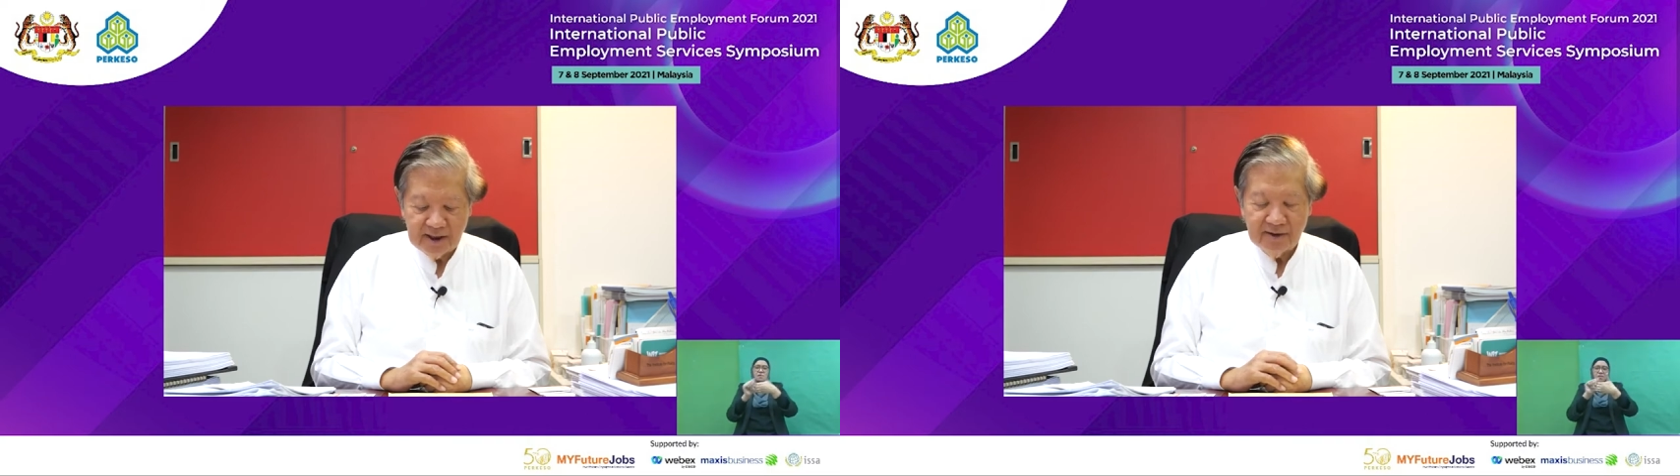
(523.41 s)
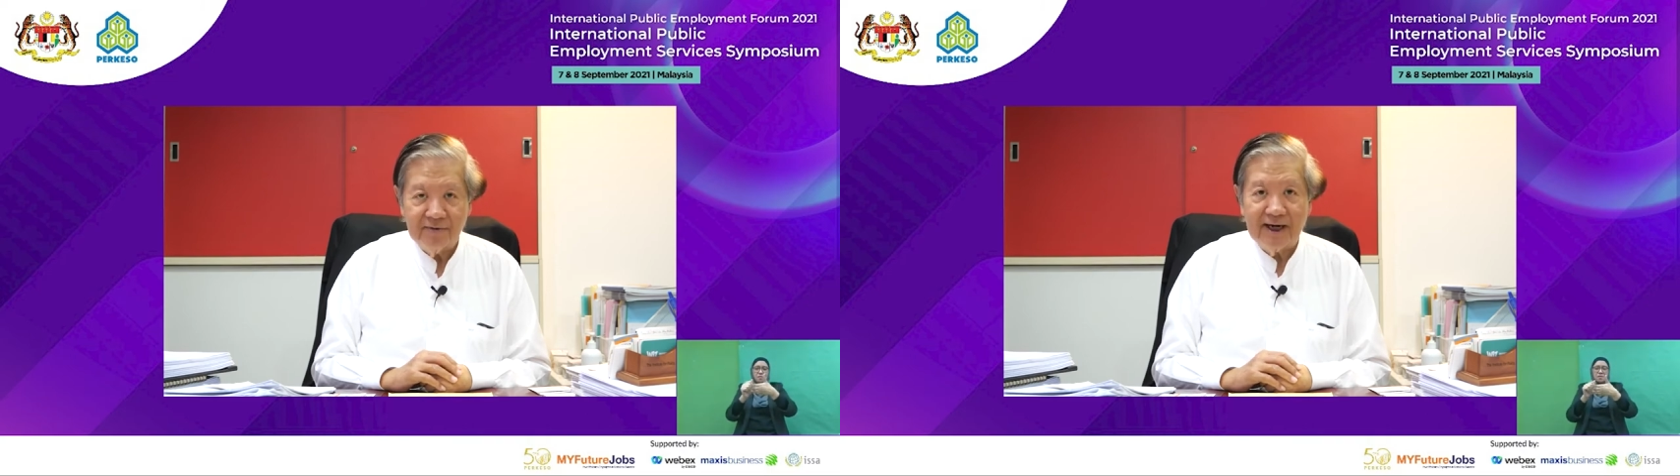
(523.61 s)

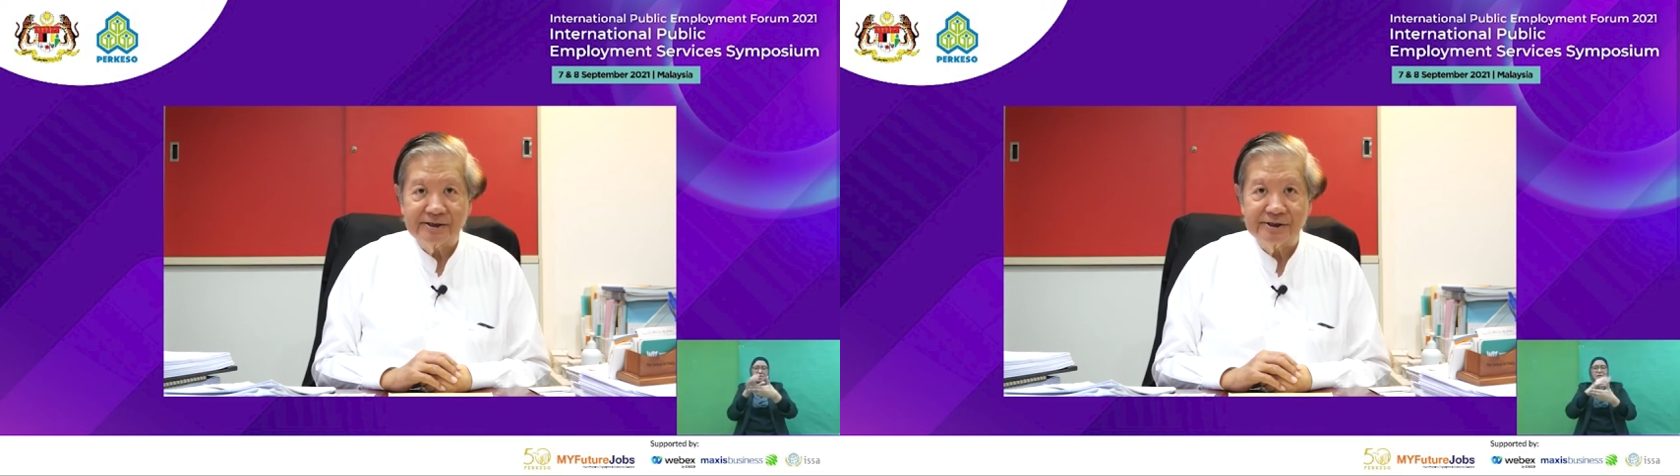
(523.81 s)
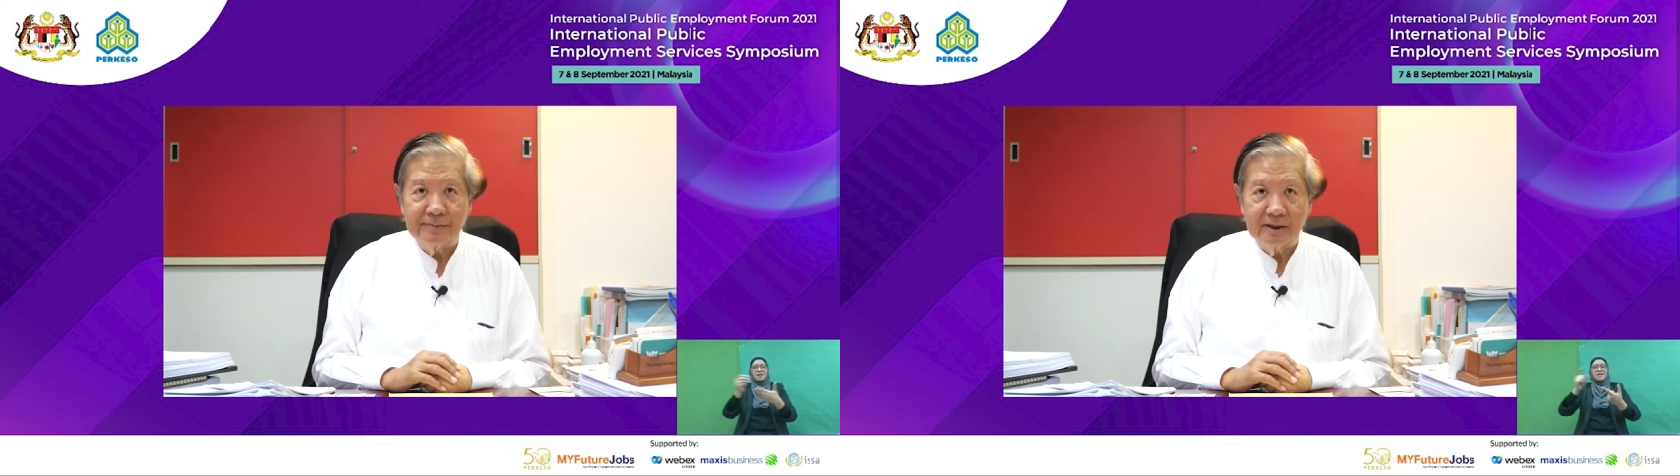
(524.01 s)

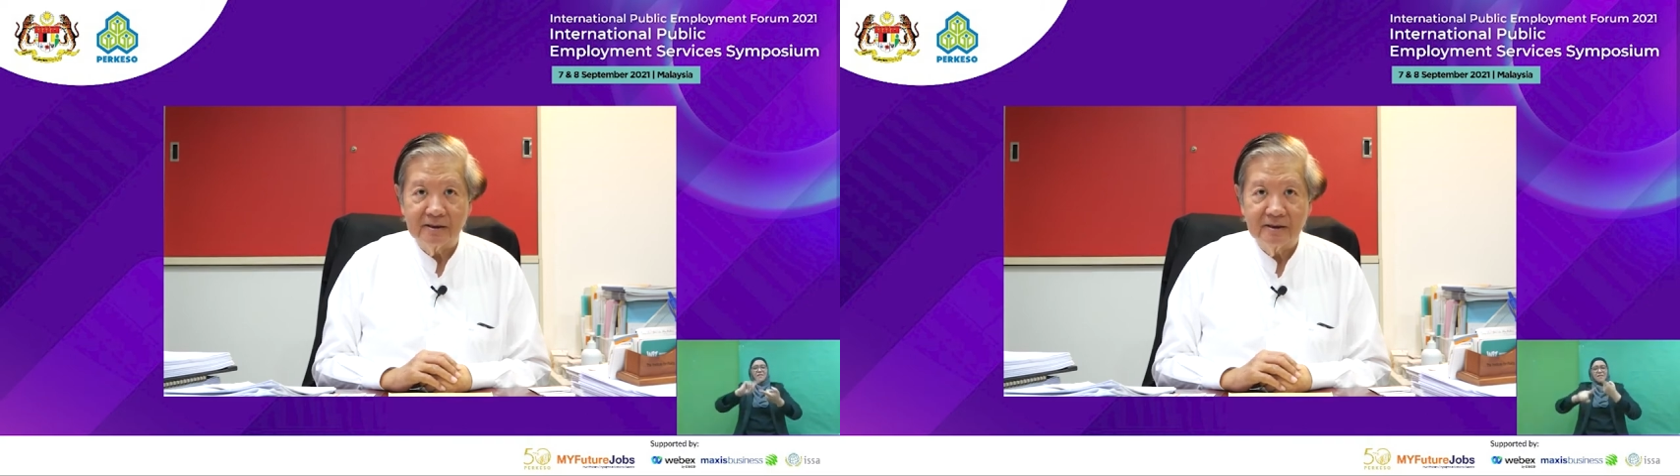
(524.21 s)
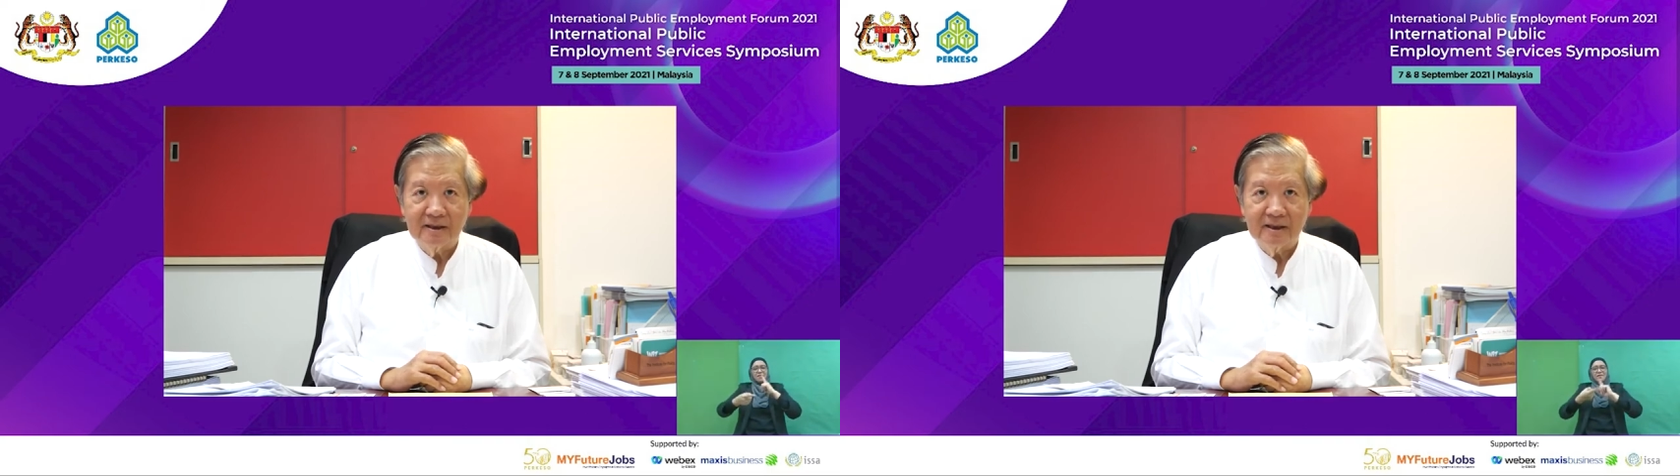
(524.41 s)

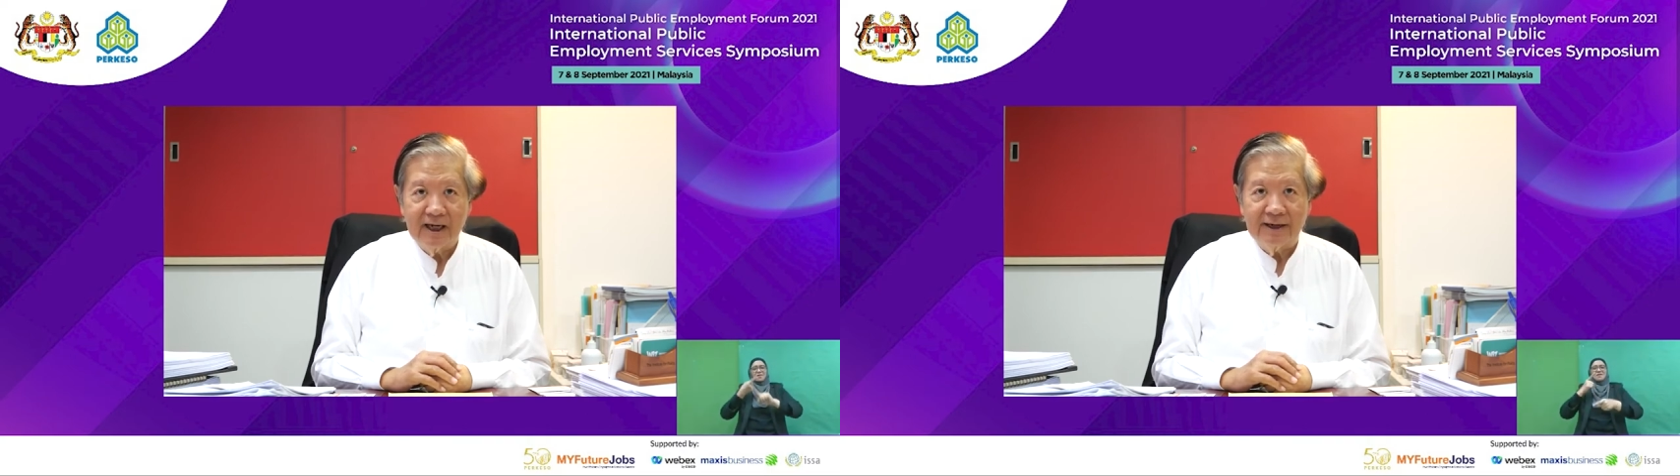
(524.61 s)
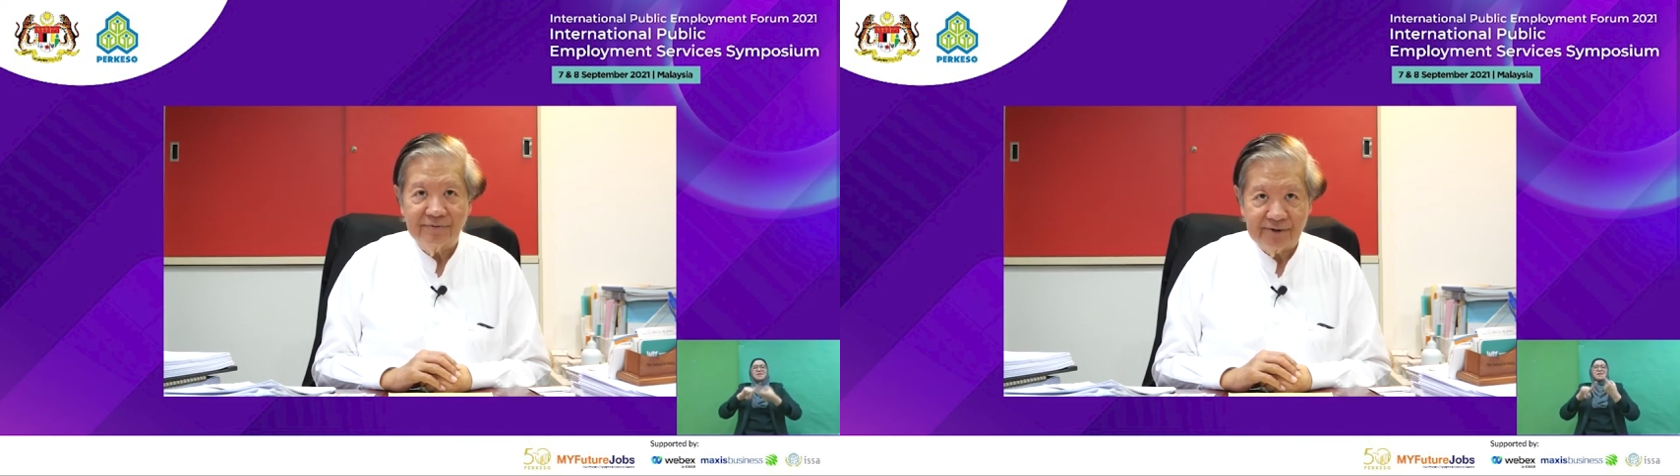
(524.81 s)
flexible,
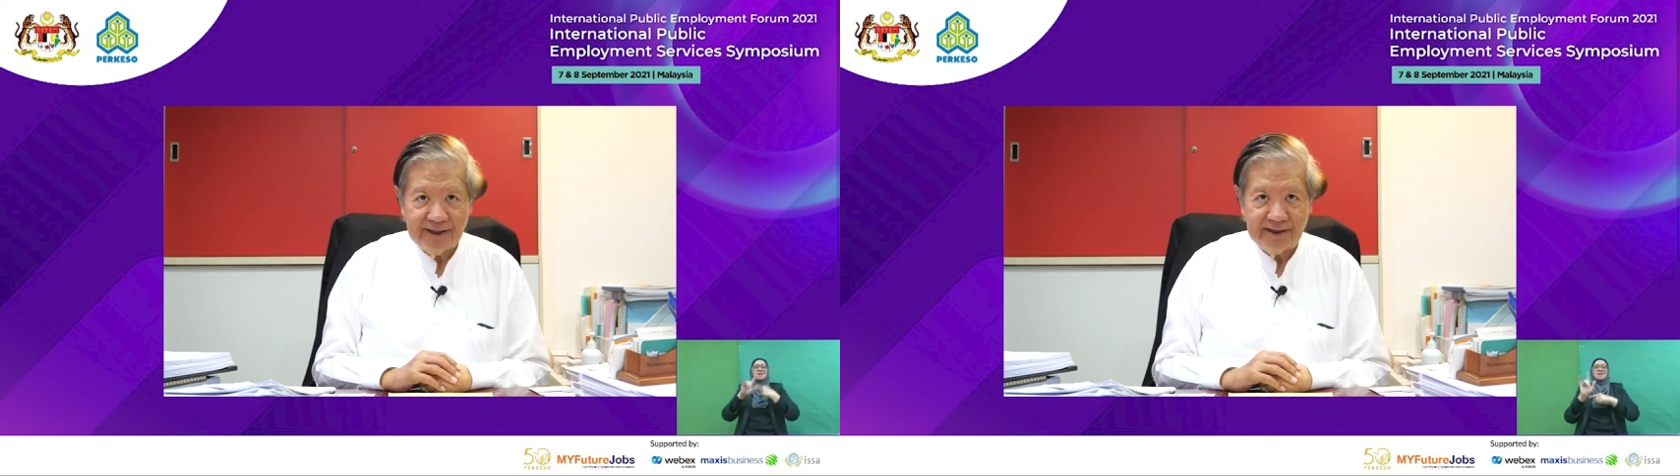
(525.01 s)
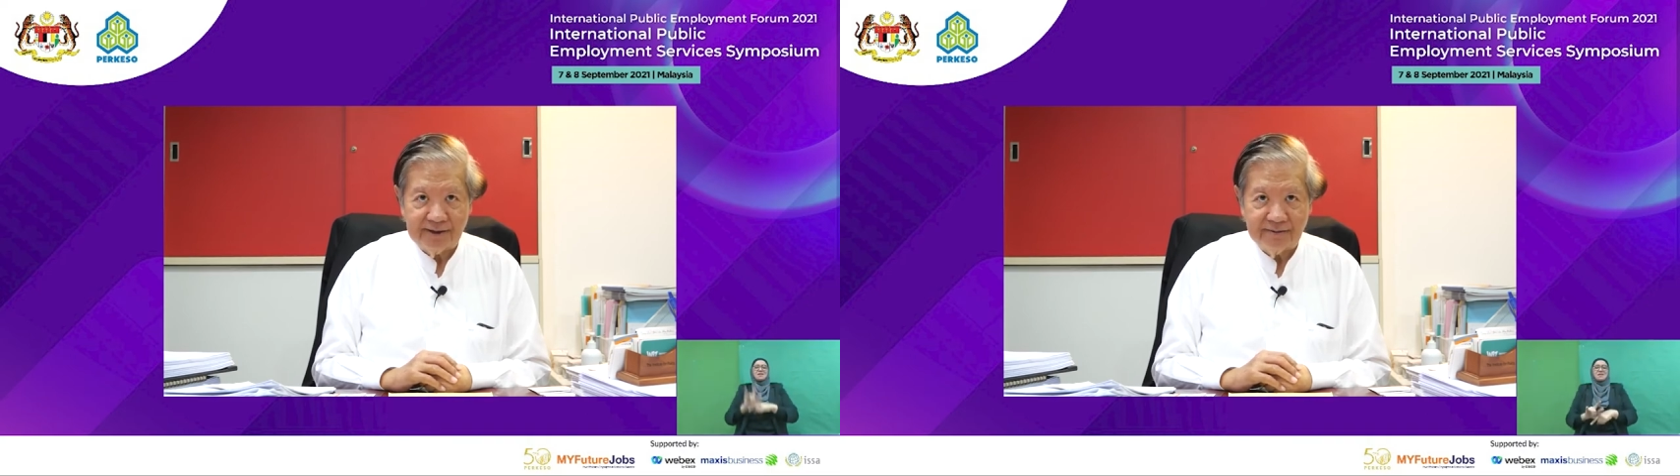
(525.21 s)
and
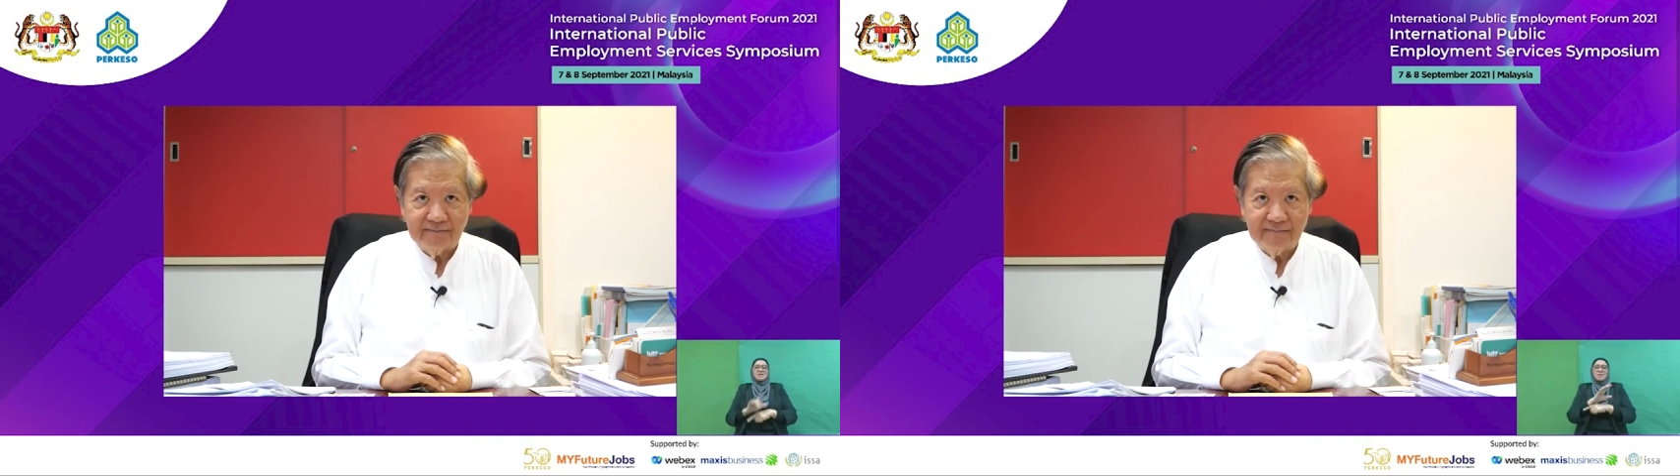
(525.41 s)
friendly.